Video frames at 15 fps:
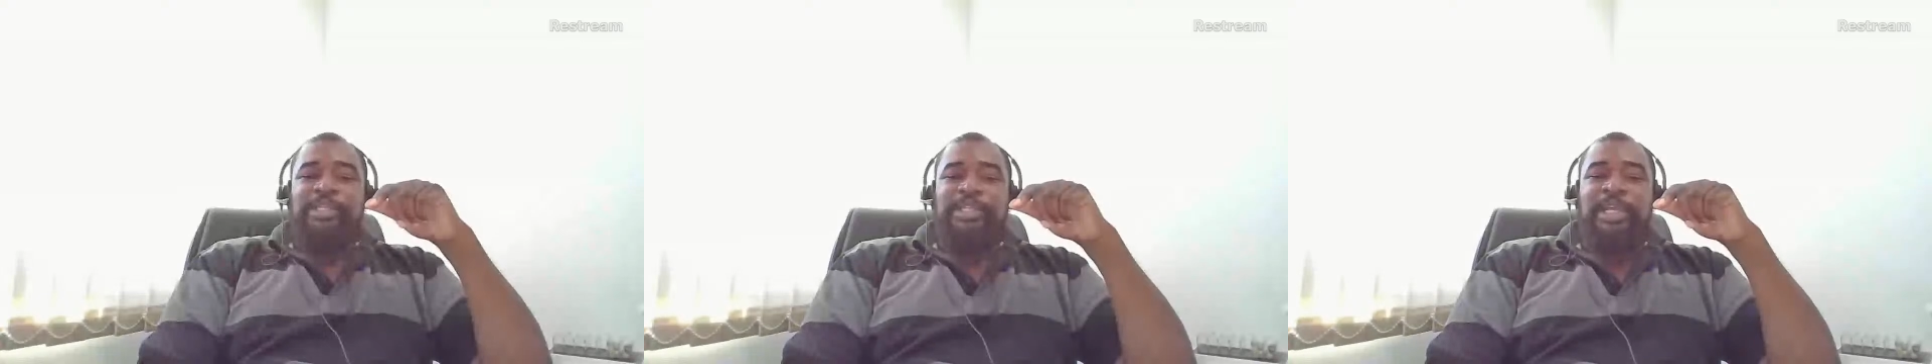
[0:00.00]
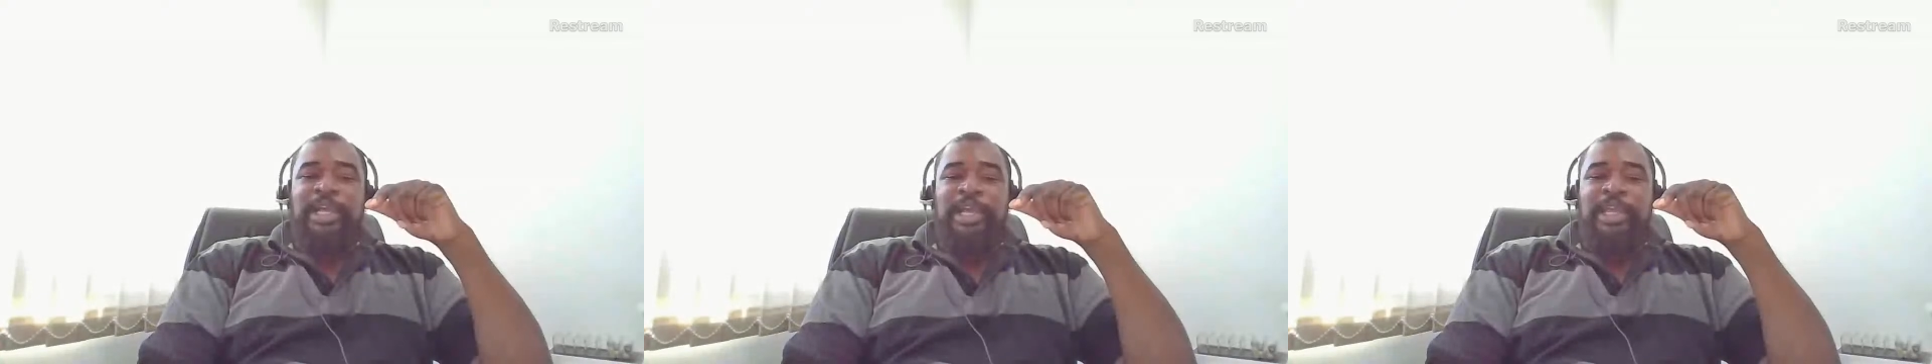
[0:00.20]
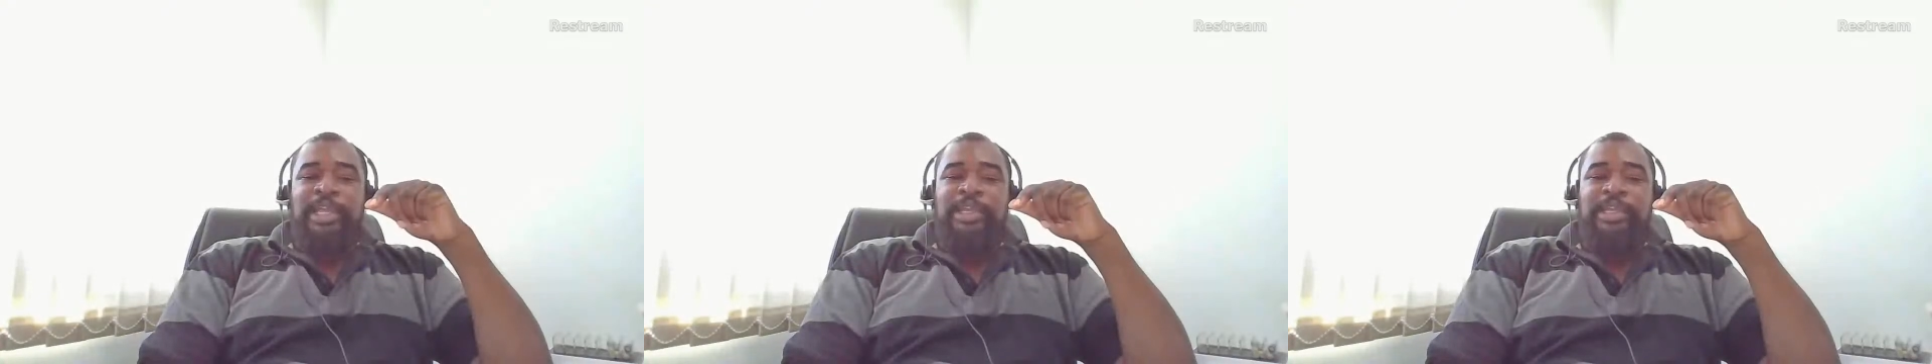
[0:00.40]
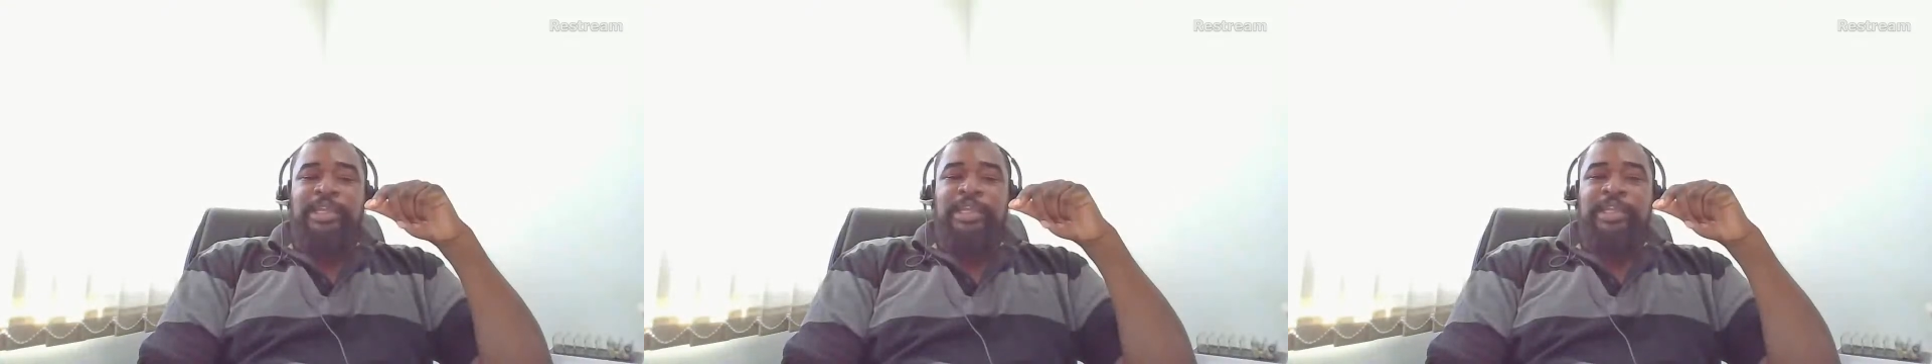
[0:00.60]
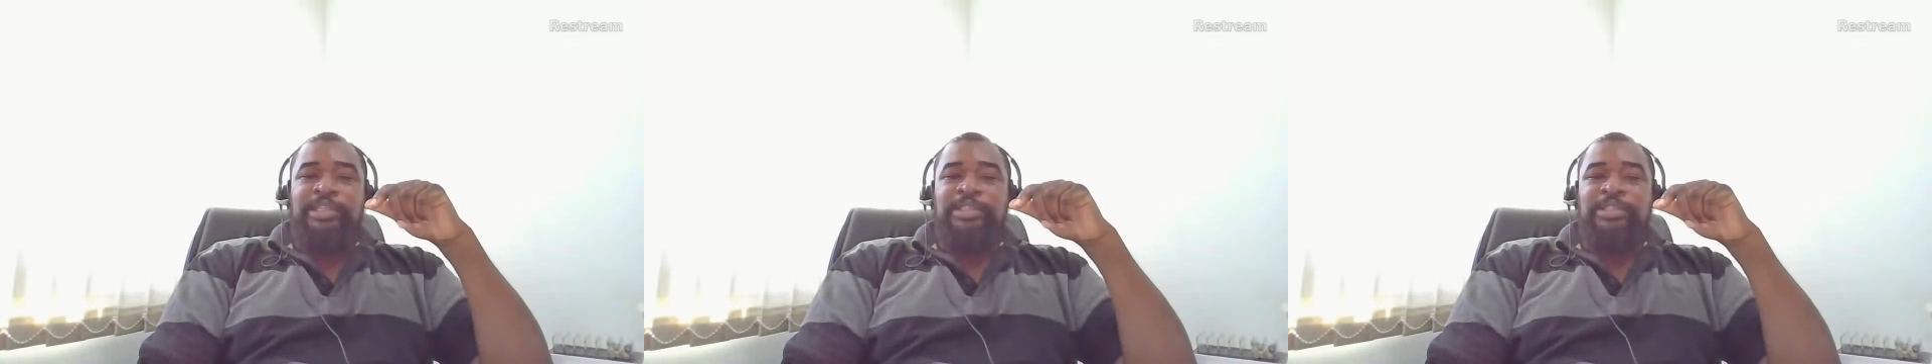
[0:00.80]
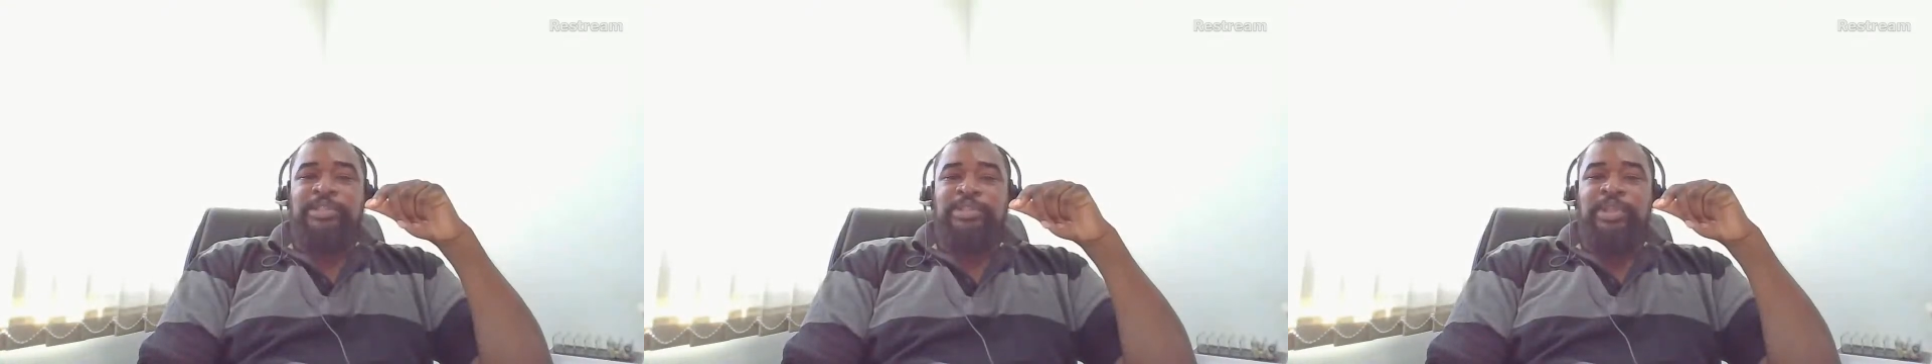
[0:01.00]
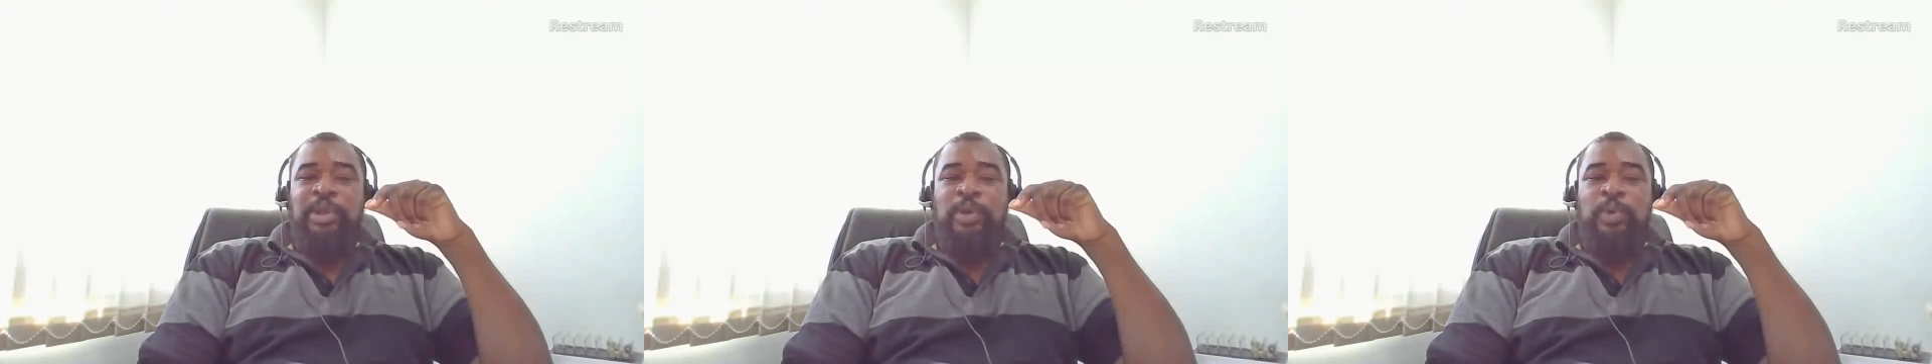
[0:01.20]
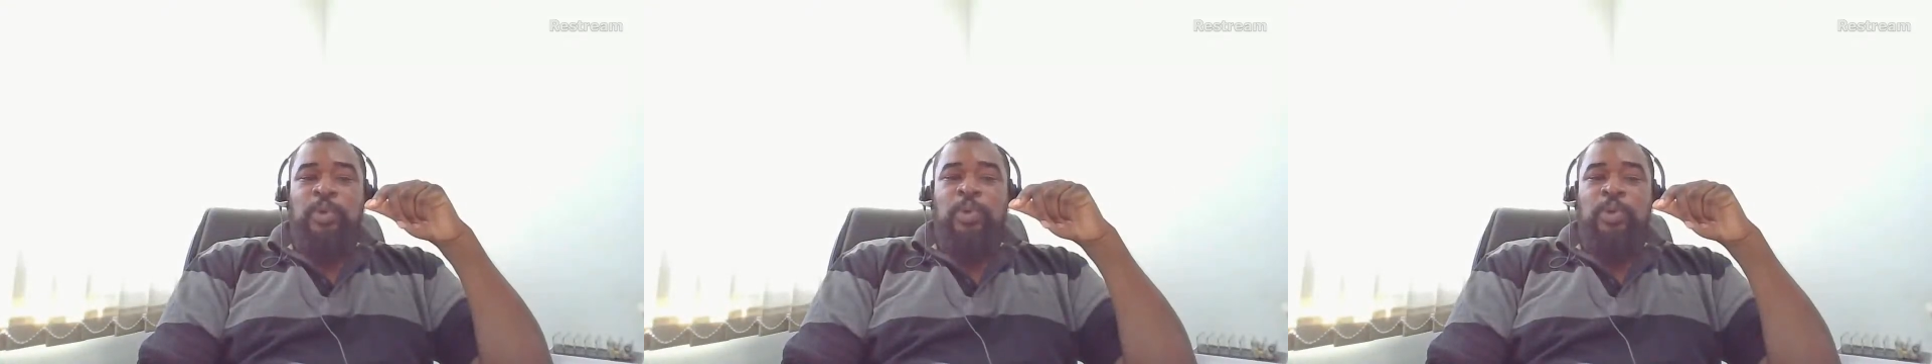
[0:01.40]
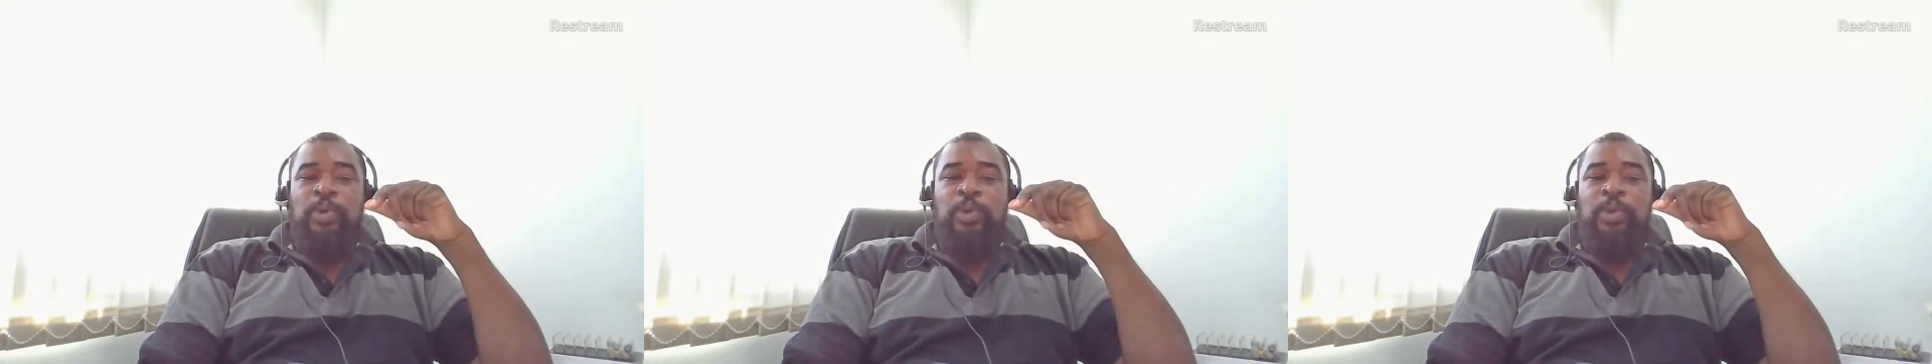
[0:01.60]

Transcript: this guy is now